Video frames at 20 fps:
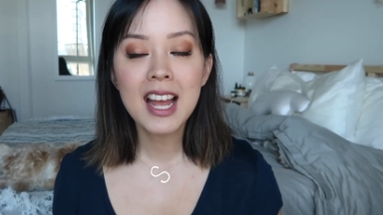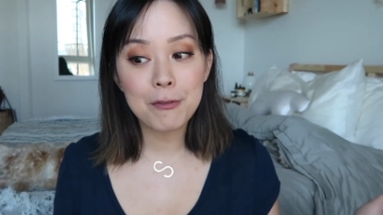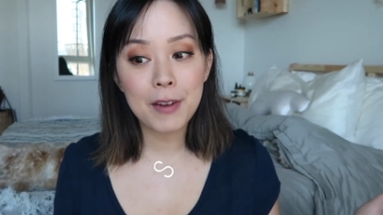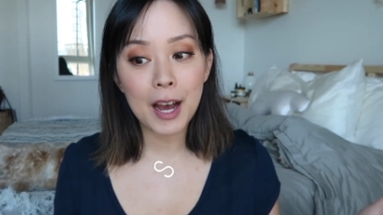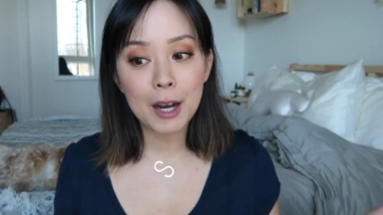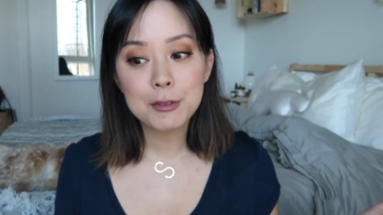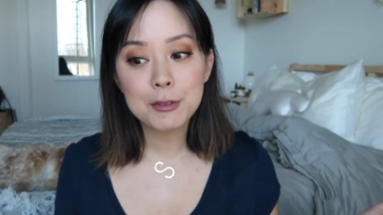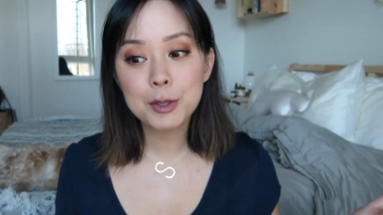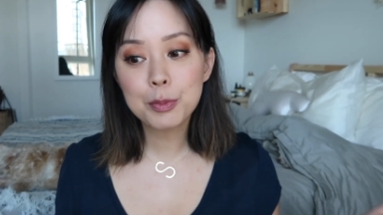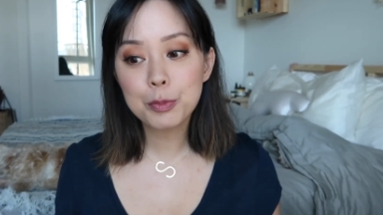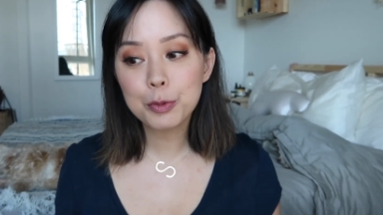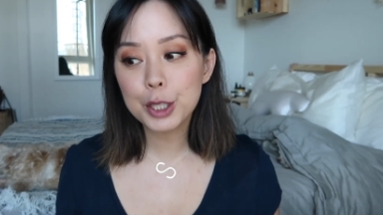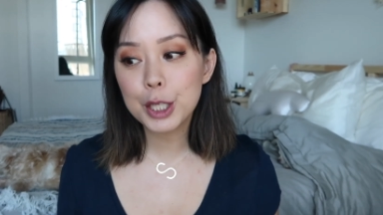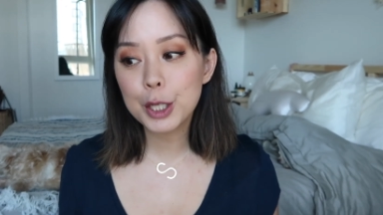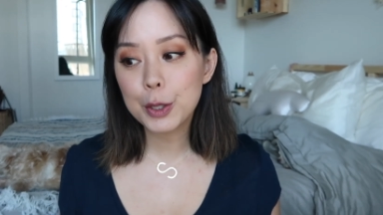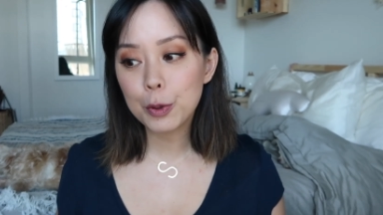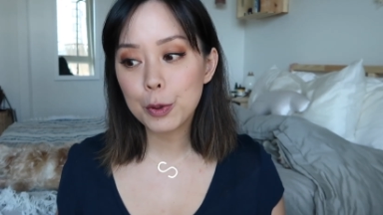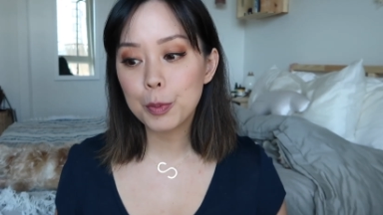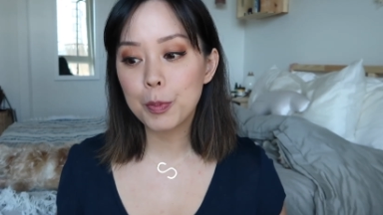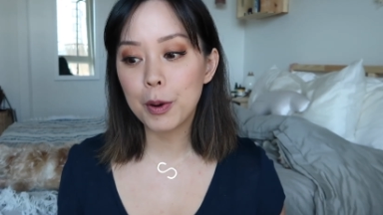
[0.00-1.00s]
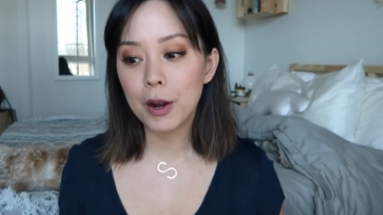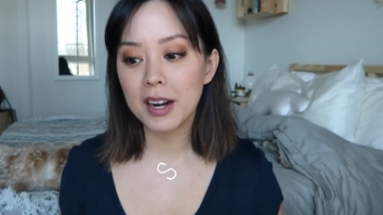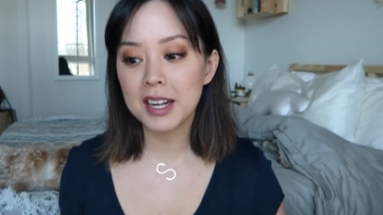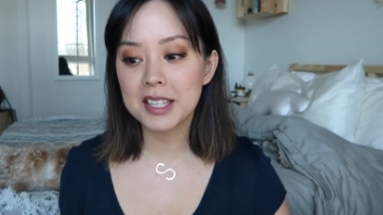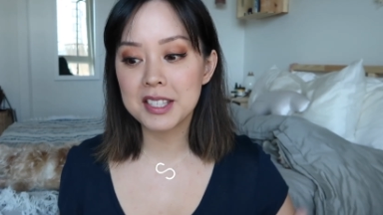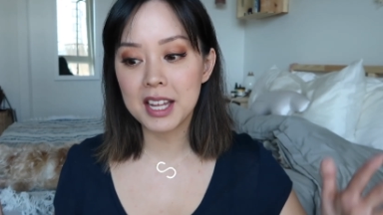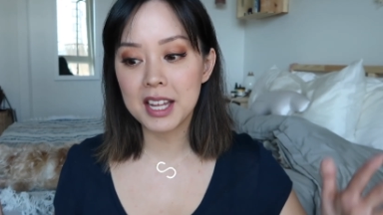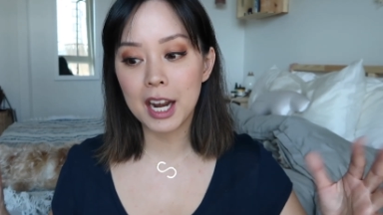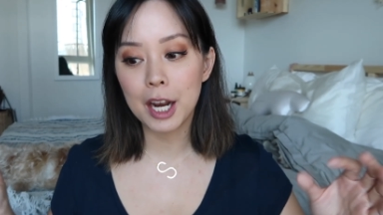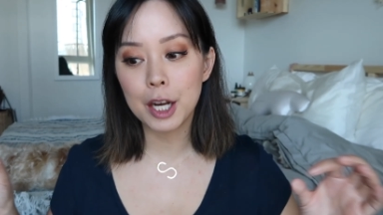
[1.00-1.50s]
I found some really cool
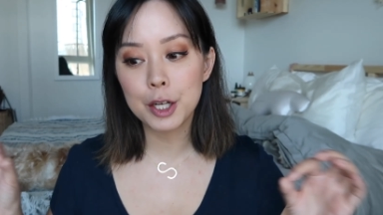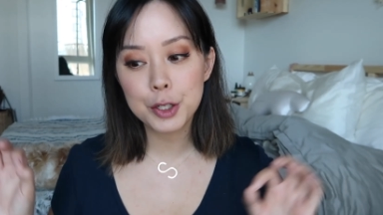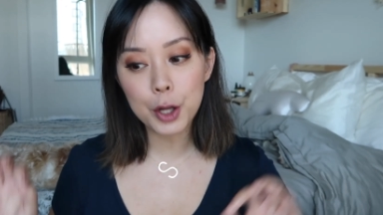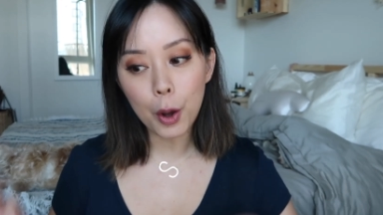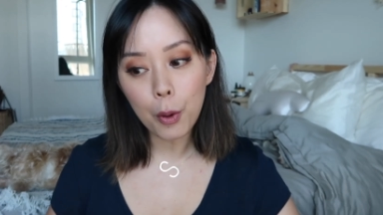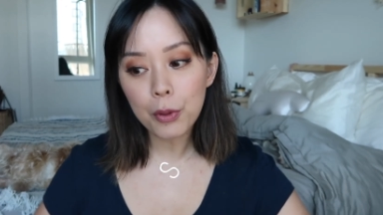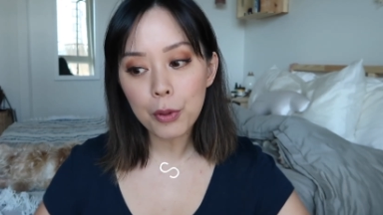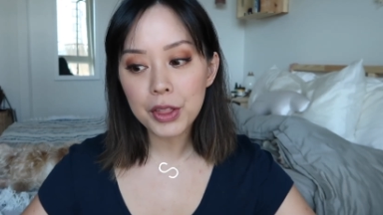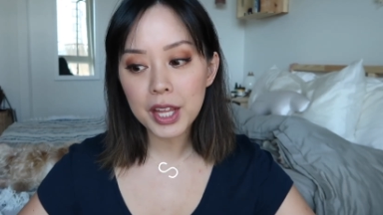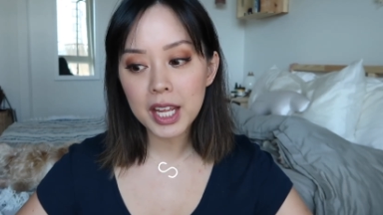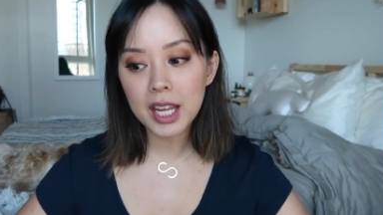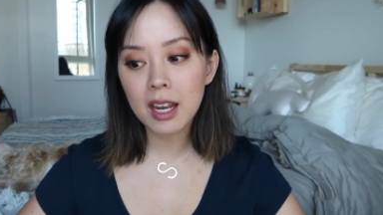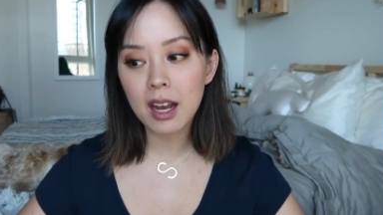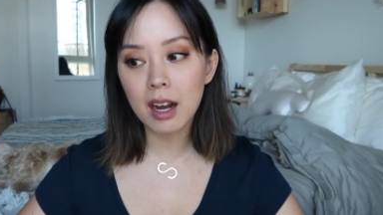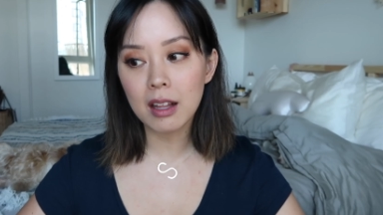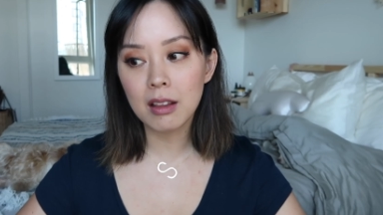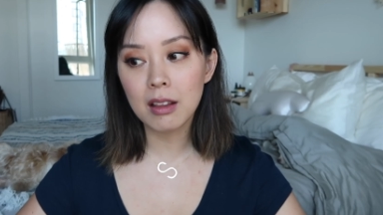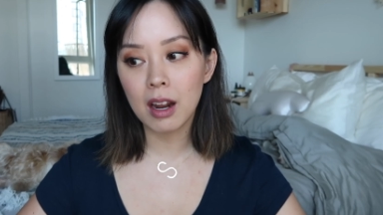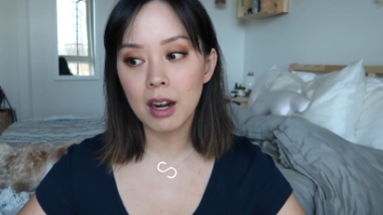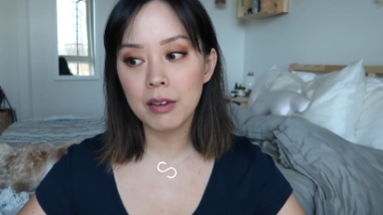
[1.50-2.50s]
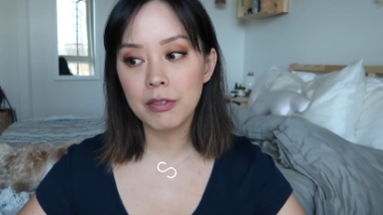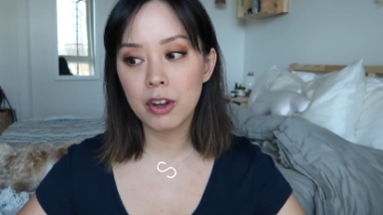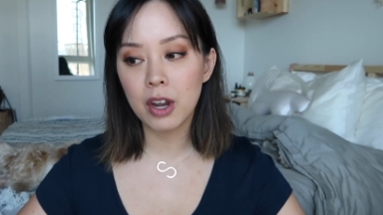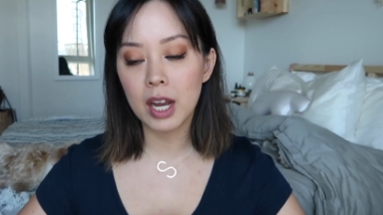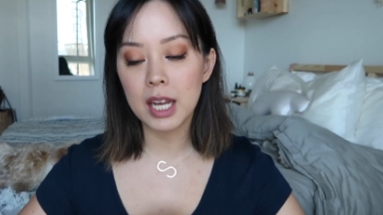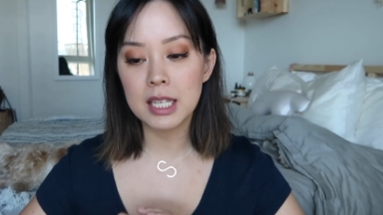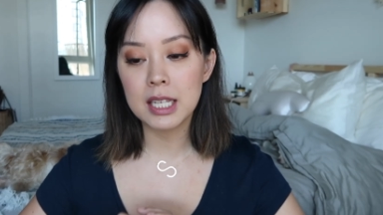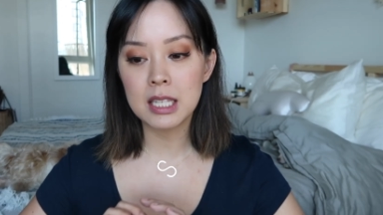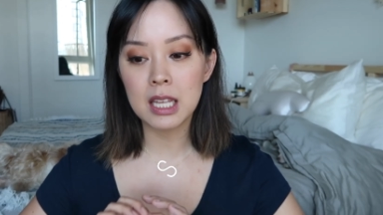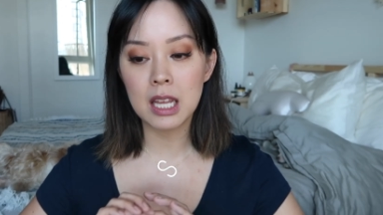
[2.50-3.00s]
products that I don't think a lot of you
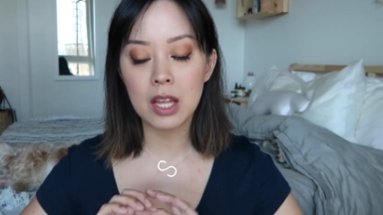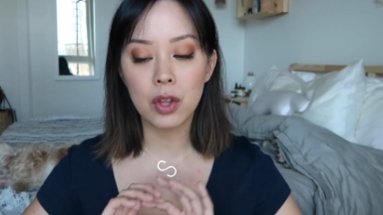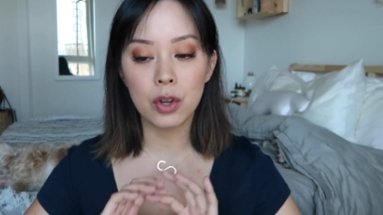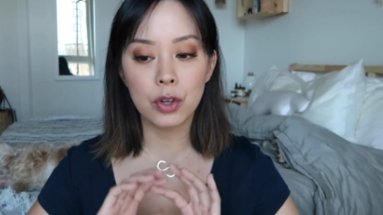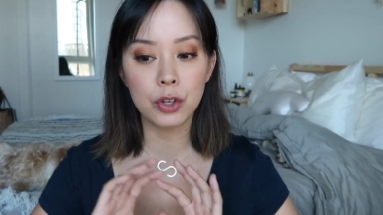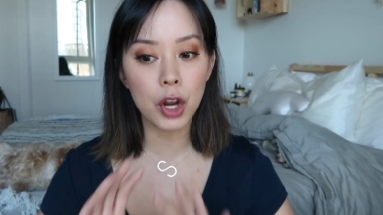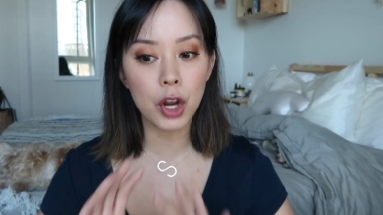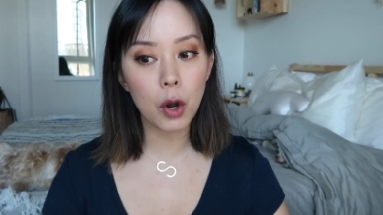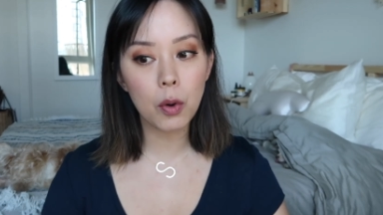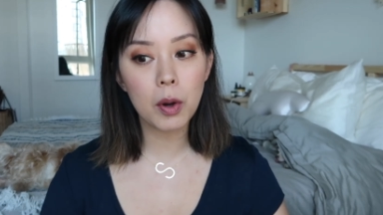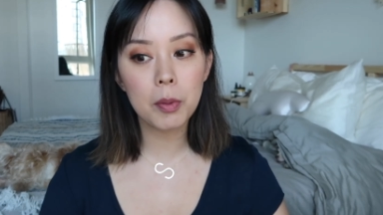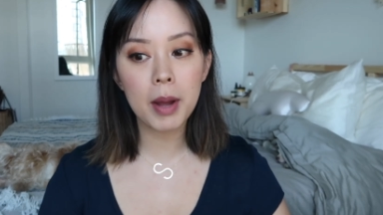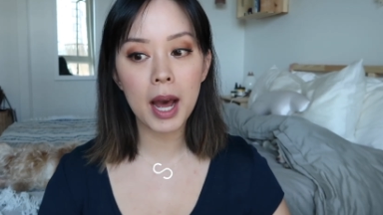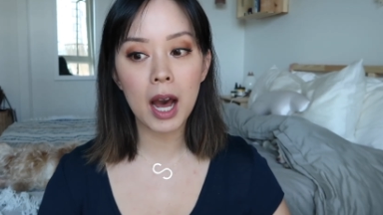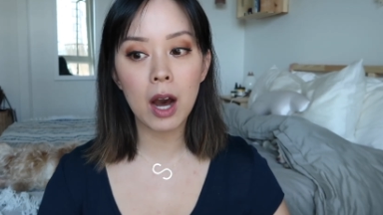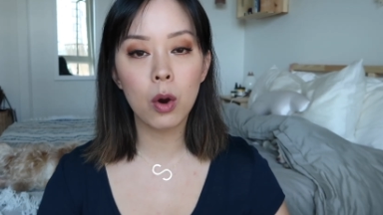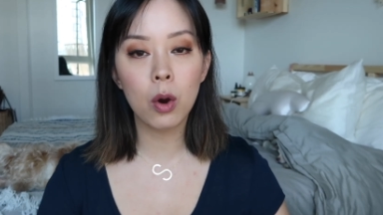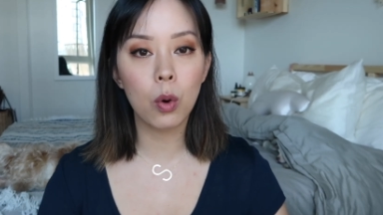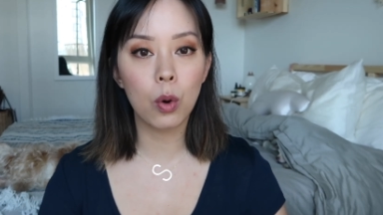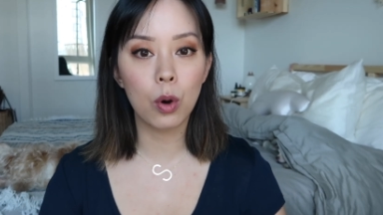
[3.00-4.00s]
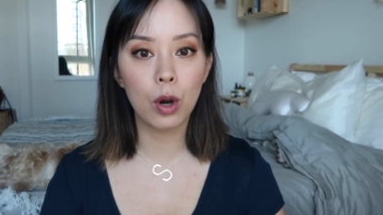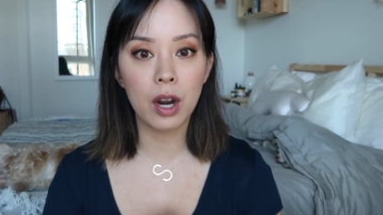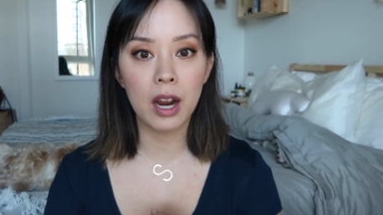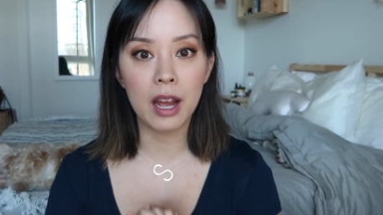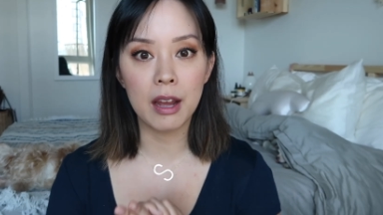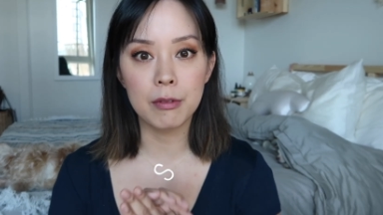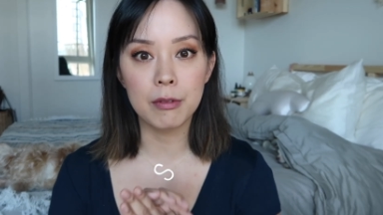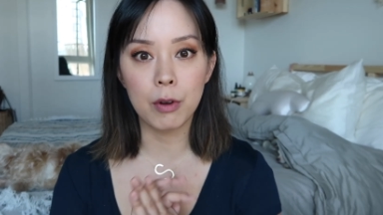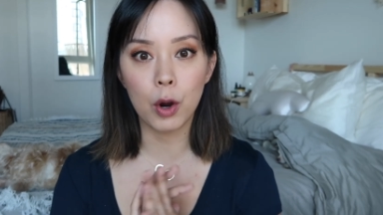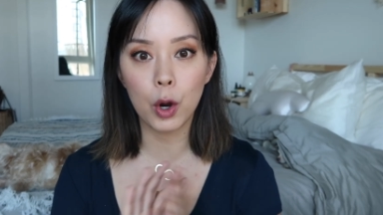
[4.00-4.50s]
guys either know about or
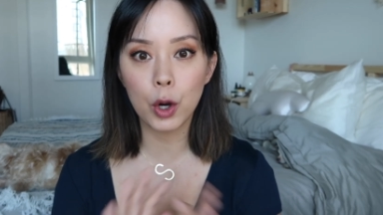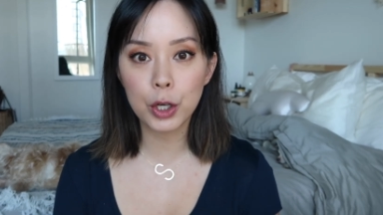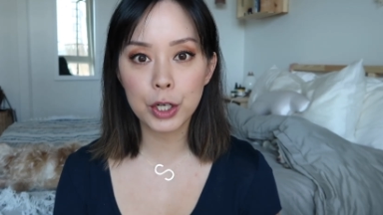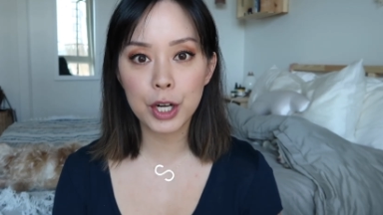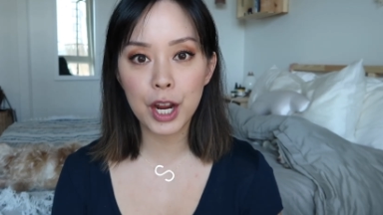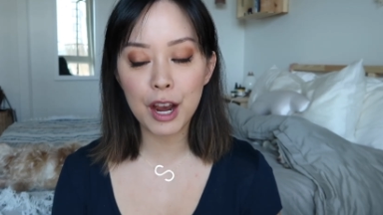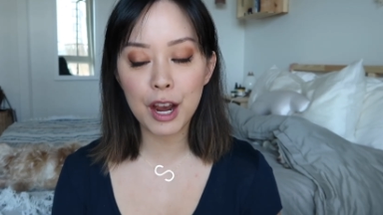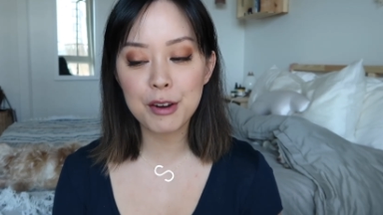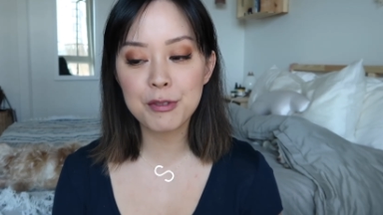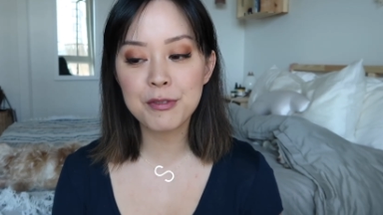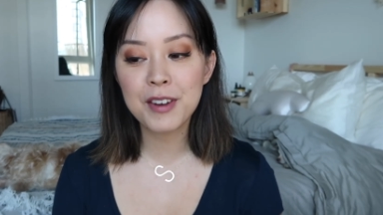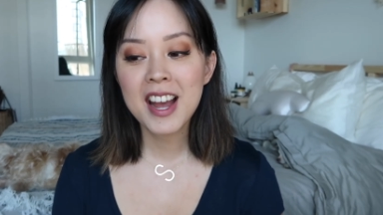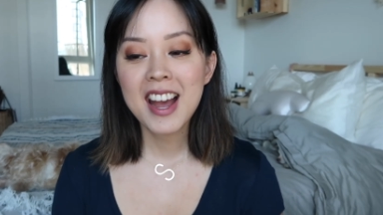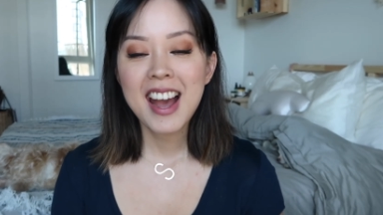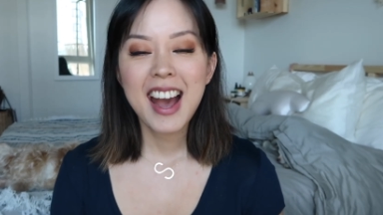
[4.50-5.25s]
have heard of.